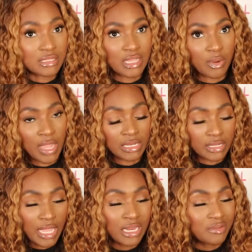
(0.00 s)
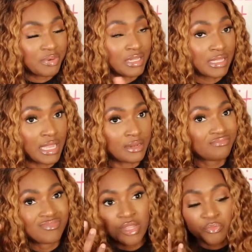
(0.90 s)
That's how I look at it. But again,
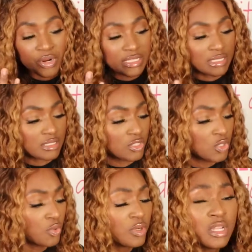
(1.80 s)
price sets the tone.